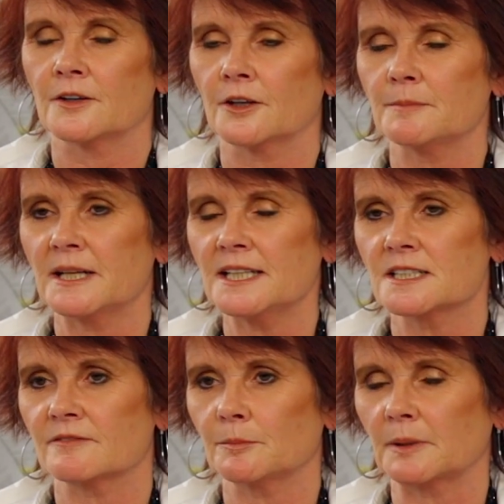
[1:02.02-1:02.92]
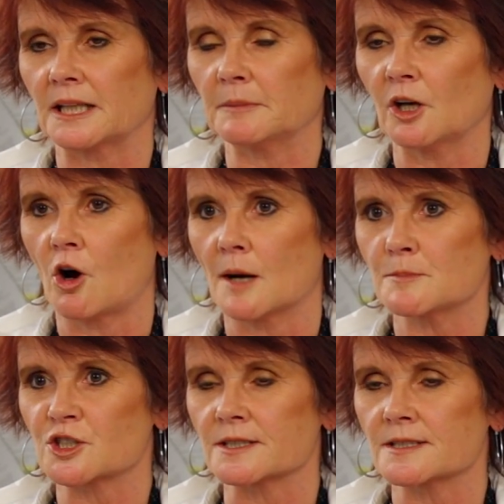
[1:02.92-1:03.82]
There are many different payment
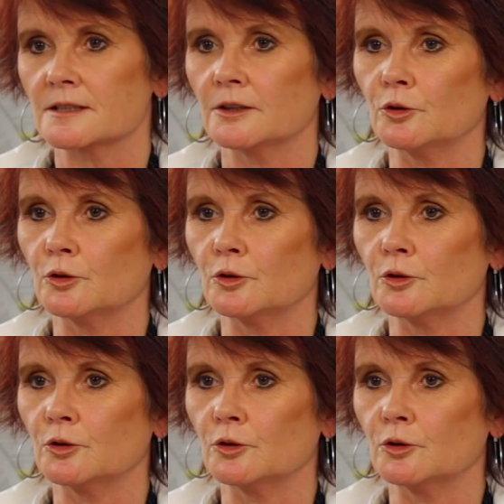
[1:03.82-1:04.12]
options.